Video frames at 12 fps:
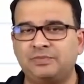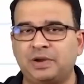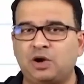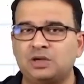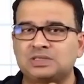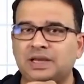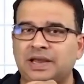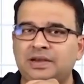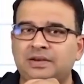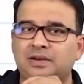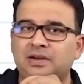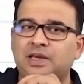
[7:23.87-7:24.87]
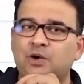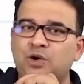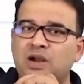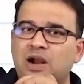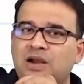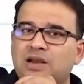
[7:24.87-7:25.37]
Because the internal
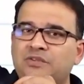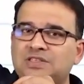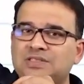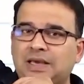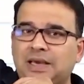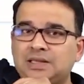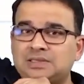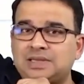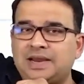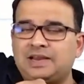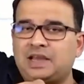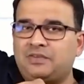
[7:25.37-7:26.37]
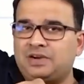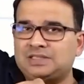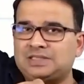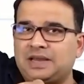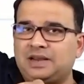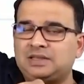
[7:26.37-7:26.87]
carotid artery, which is inside cavernous
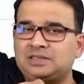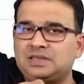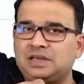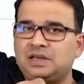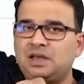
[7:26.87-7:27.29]
sinus,